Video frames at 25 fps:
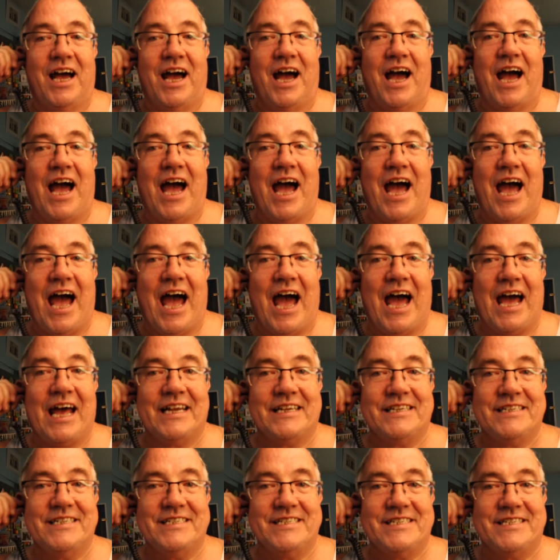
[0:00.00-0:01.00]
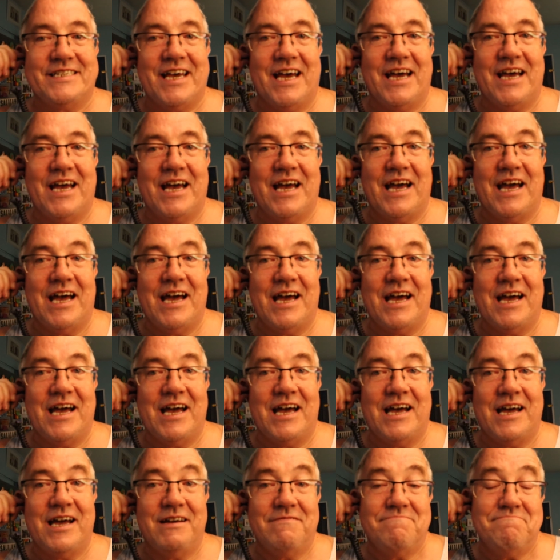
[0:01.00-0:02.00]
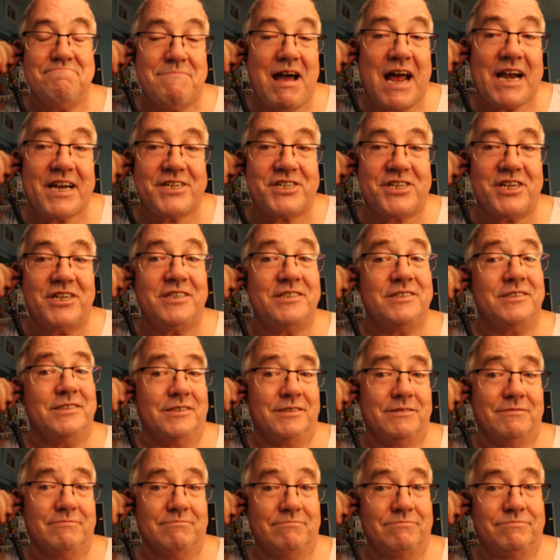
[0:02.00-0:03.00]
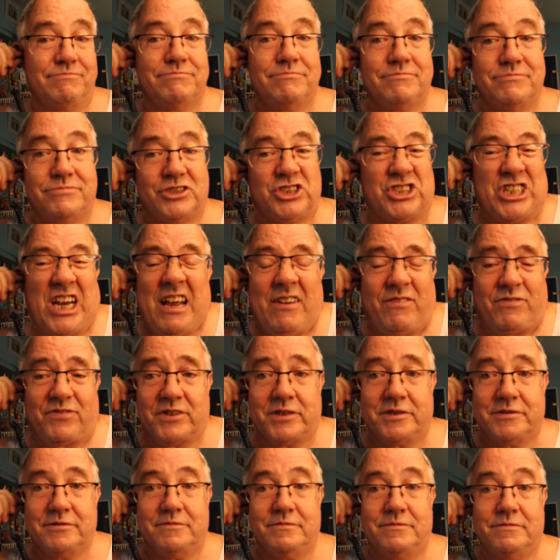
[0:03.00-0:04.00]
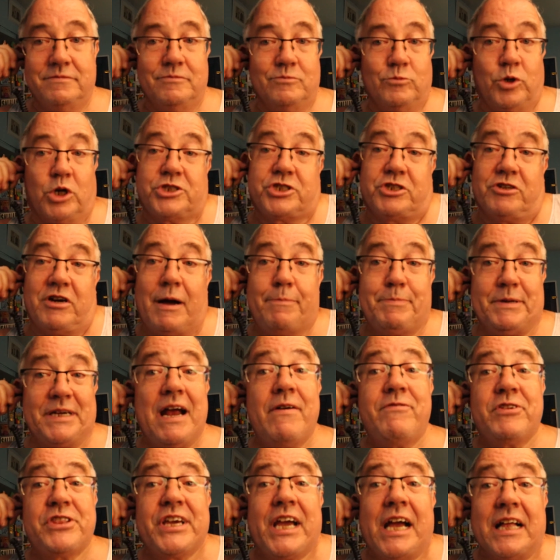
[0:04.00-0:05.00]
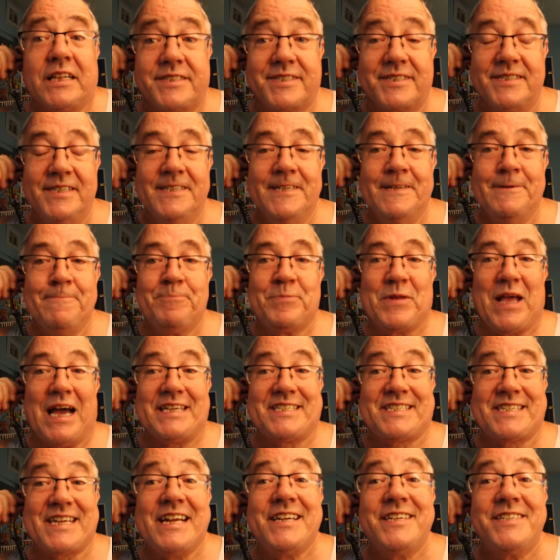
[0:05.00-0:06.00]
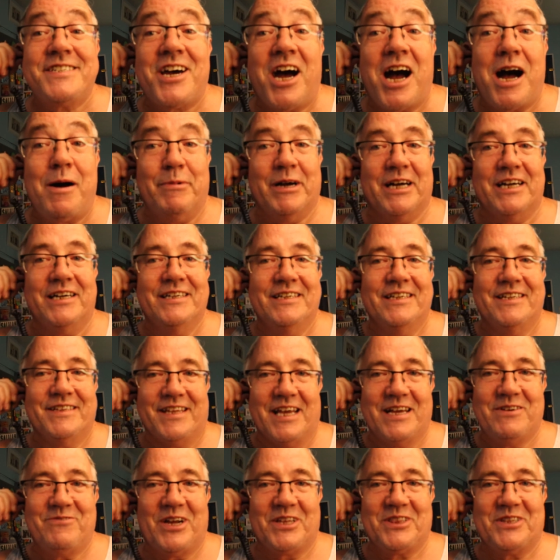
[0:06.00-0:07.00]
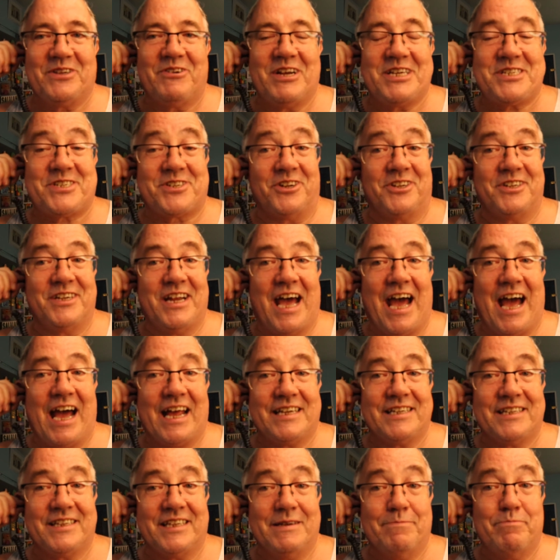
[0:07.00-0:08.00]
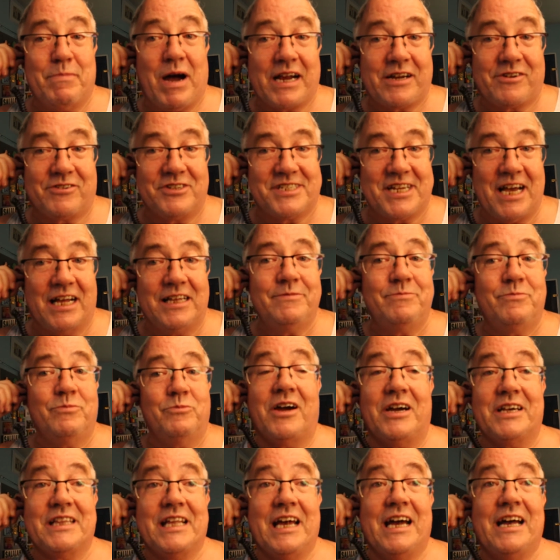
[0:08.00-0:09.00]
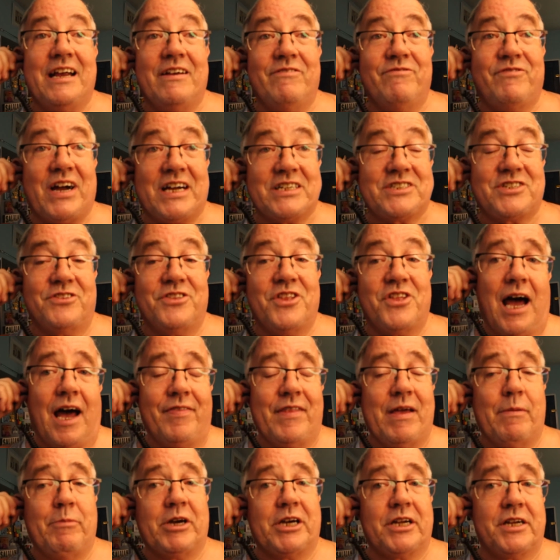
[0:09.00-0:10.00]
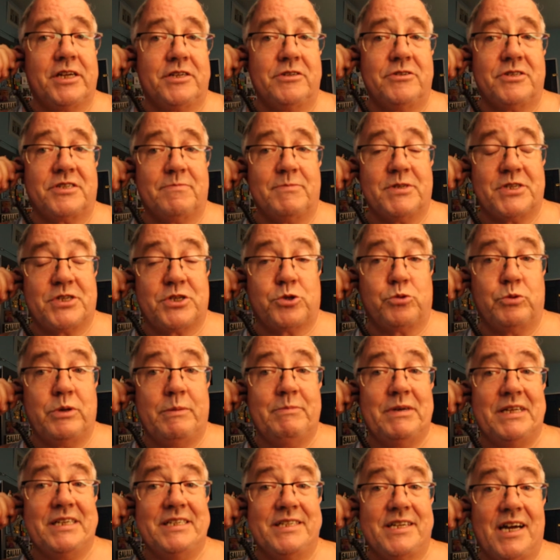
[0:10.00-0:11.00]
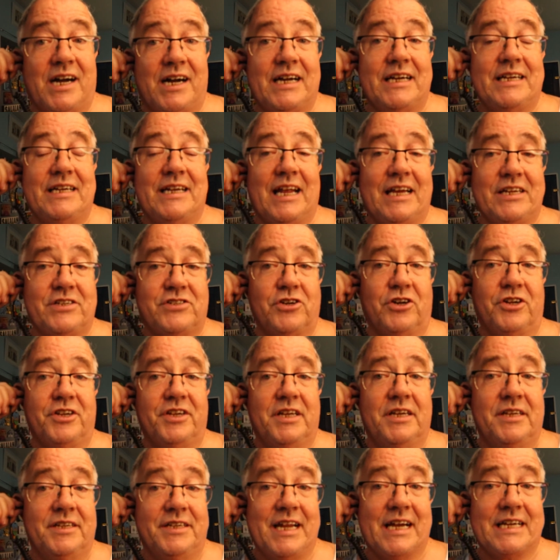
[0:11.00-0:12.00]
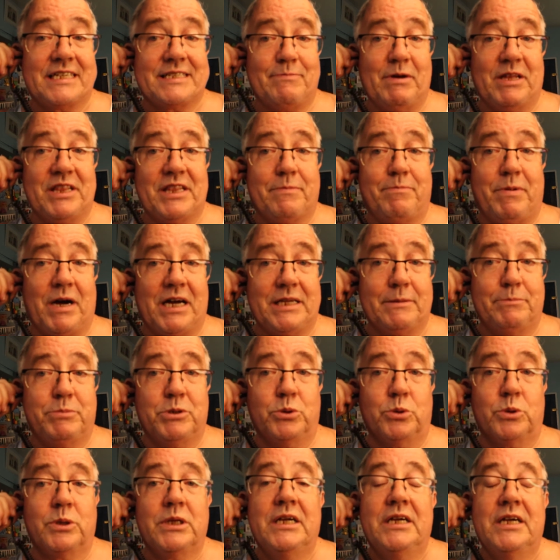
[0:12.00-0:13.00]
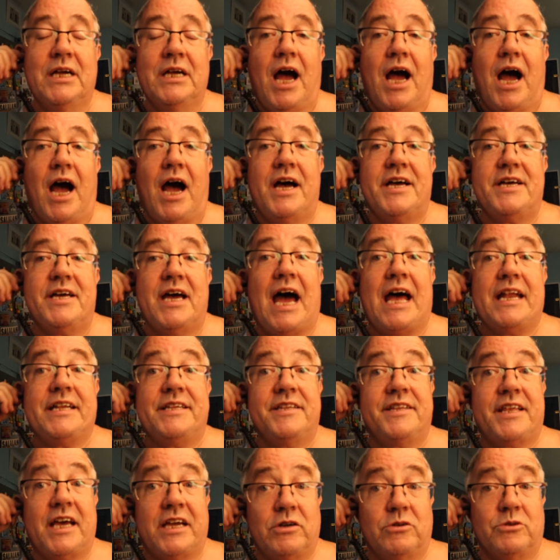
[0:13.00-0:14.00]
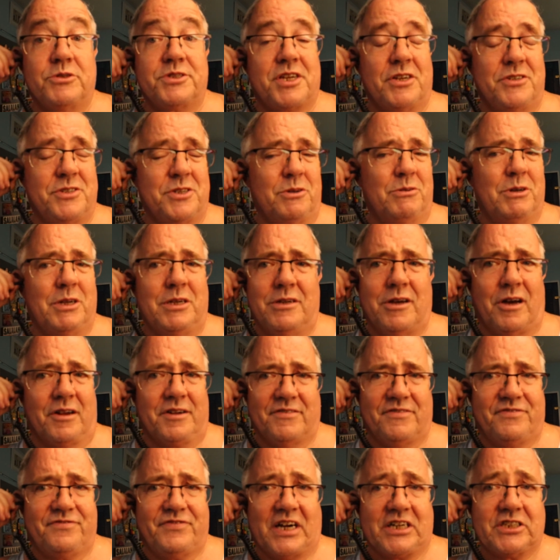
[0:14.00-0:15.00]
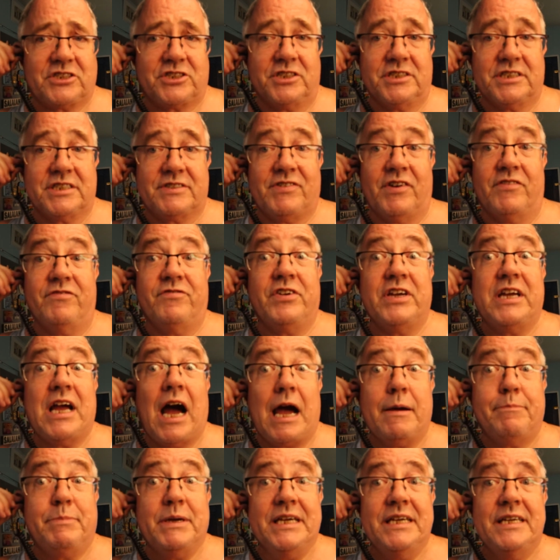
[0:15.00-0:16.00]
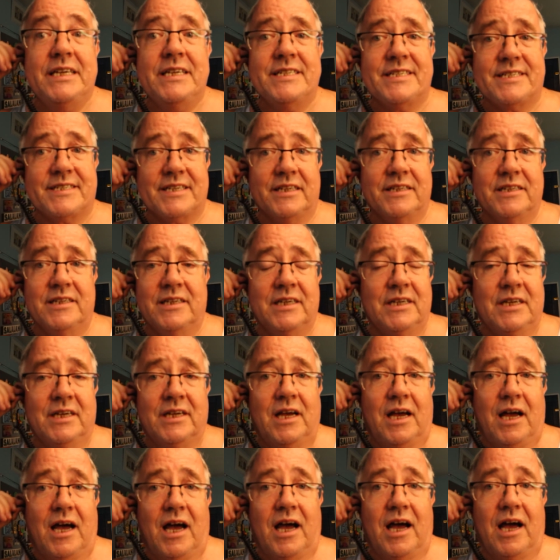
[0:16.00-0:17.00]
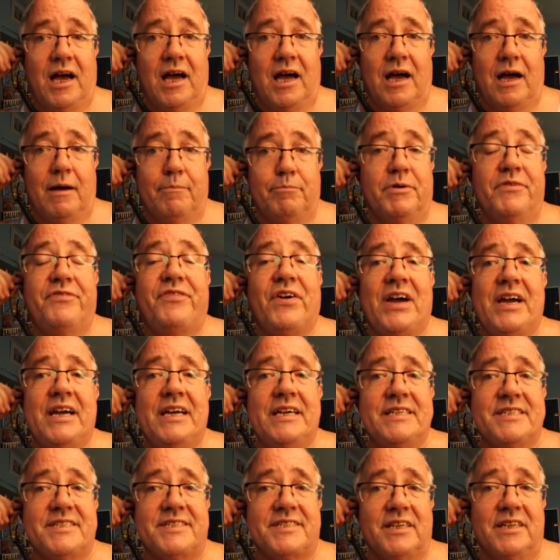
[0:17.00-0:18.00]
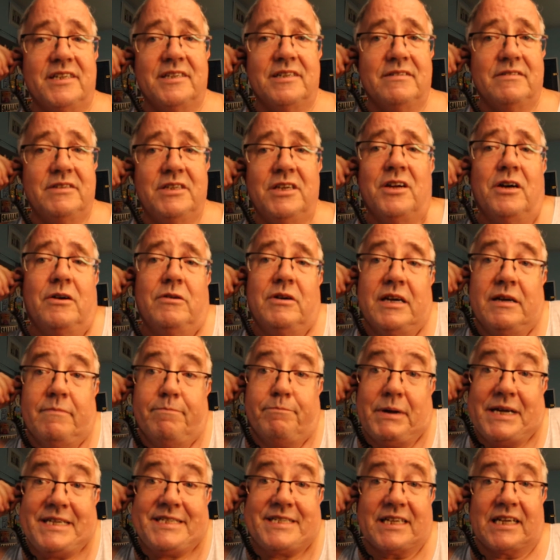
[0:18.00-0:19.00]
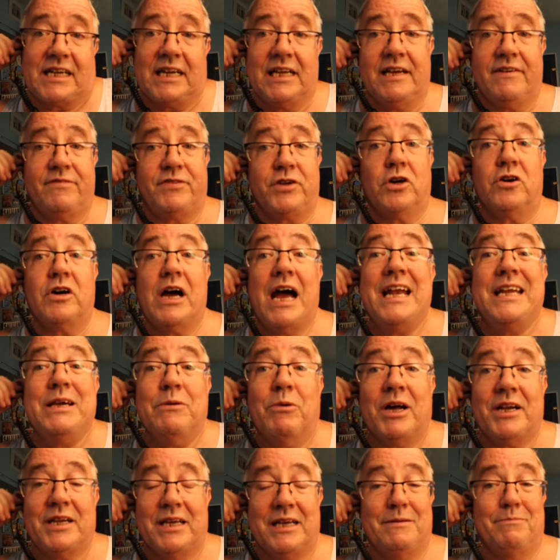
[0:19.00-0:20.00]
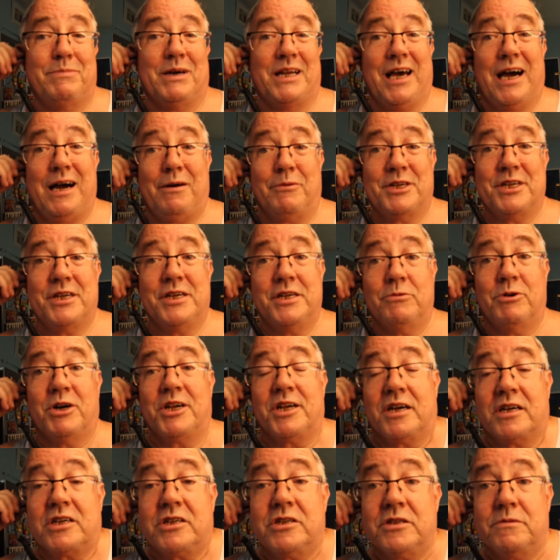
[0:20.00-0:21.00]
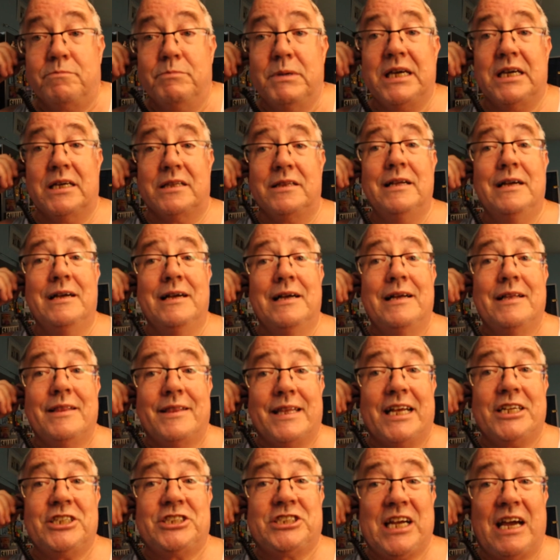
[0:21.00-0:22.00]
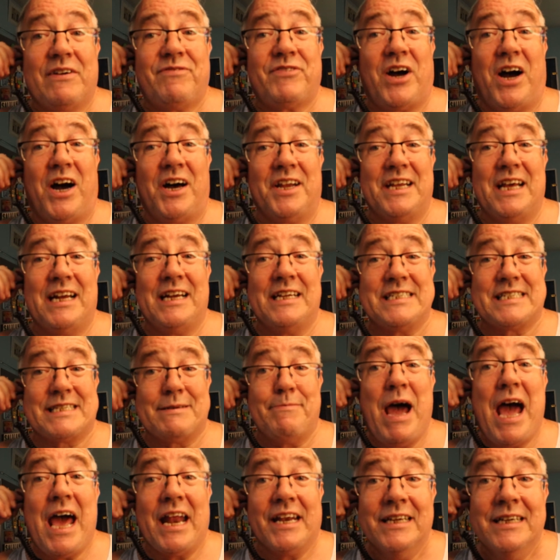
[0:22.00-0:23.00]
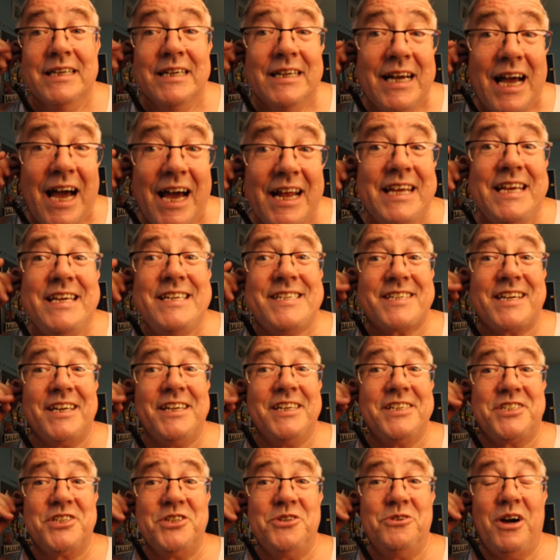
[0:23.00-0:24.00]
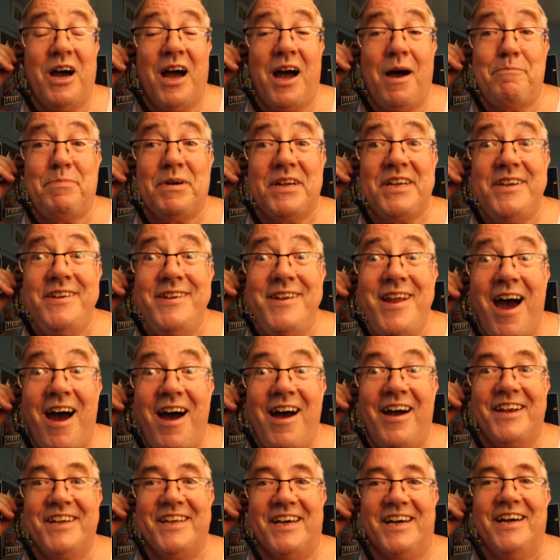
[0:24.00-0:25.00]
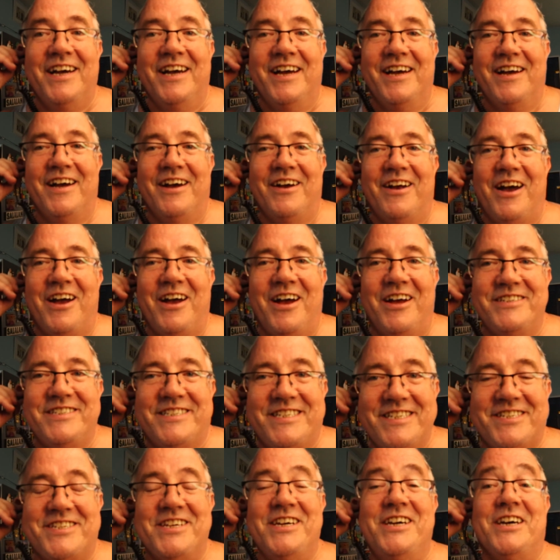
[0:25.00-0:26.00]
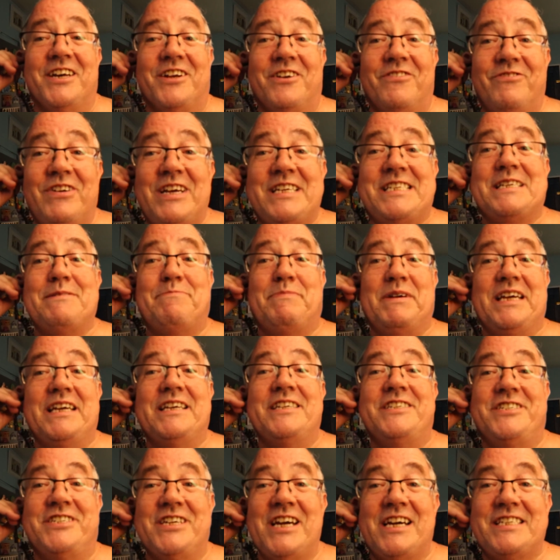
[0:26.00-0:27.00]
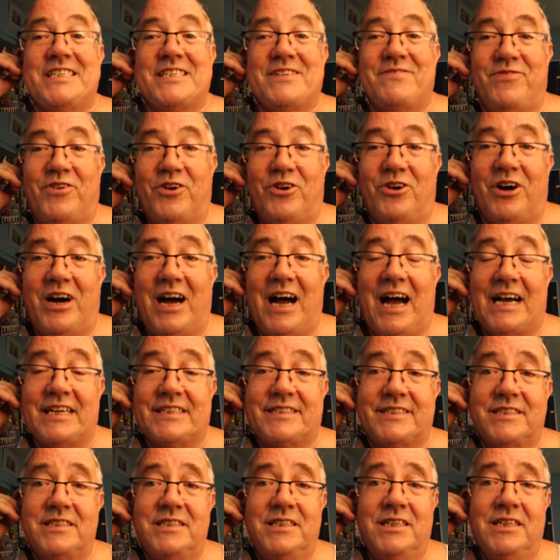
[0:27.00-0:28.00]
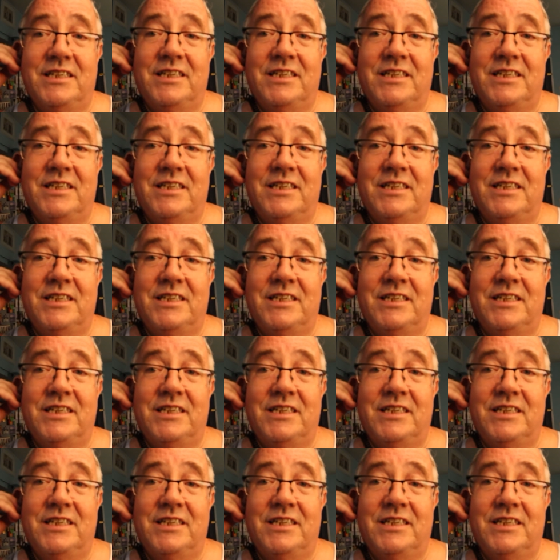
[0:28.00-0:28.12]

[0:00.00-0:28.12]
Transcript: uh, and uh, manager and chef and washer up and everything else at Senadama. They run the restaurant at the Microtel, going there, in fact, on that. And then we're going to do some swim and dine later on next month by the pool. Uh, and they also do a lot of functions for VIPs and uh, buffets. And, you know, basically, if you're anyone in Palawan and you want a good meal, then Chef Arnell is the man. And he's going to do a banana dessert recipe just for us.